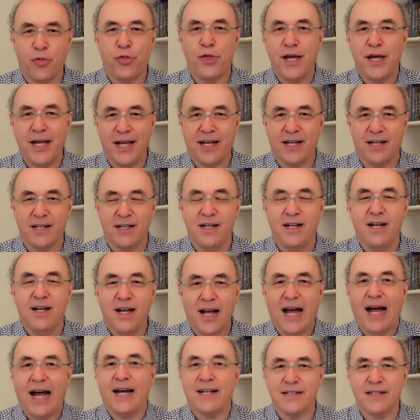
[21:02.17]
thing
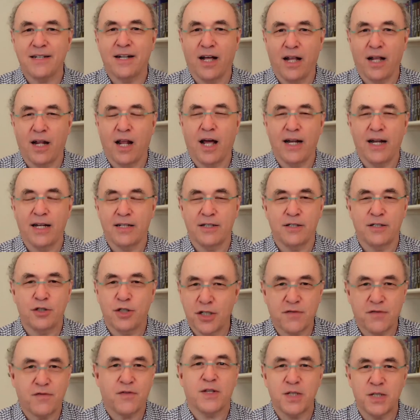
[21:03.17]
at null island
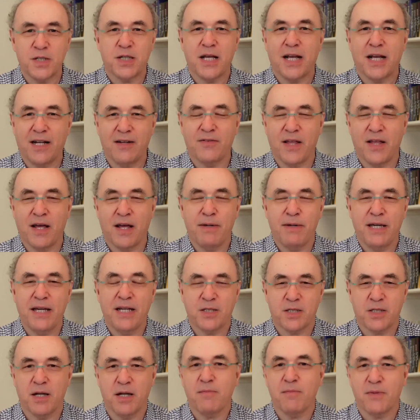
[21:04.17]
just for the sake of there
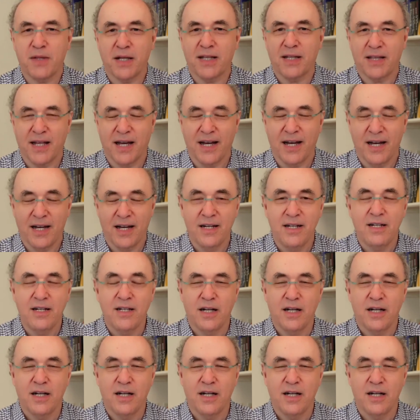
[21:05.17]
being something there,